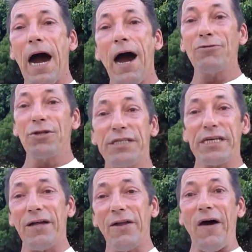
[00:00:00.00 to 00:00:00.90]
How to
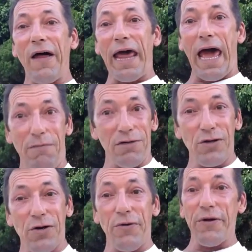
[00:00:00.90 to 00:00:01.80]
sell on
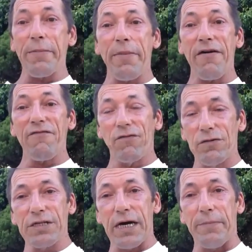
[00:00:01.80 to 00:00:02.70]
Amazon or eBay
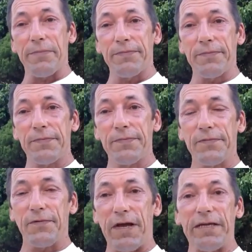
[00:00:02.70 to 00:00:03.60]
full-time,
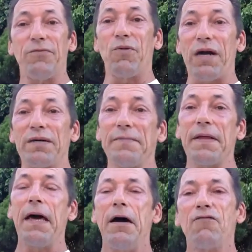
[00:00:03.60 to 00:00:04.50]
right? Well,
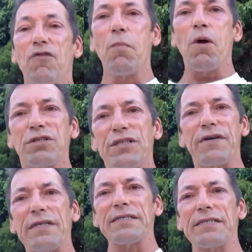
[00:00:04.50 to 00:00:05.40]
for most of
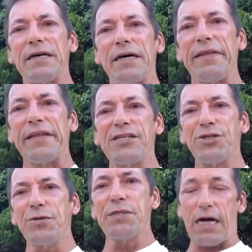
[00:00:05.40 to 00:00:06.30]
us, the
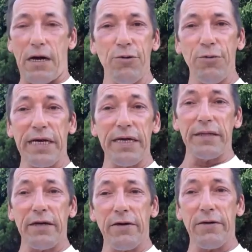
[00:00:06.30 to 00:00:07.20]
issue is how do we get
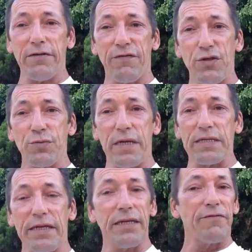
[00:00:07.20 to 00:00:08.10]
there in the first
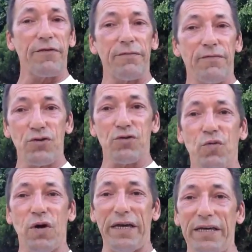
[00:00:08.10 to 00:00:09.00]
place? And the first
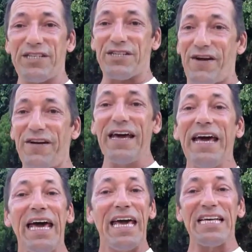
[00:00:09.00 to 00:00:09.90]
way you start
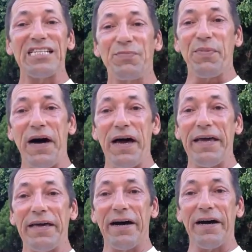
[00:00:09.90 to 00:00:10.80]
is
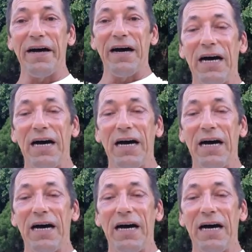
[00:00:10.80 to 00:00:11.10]
by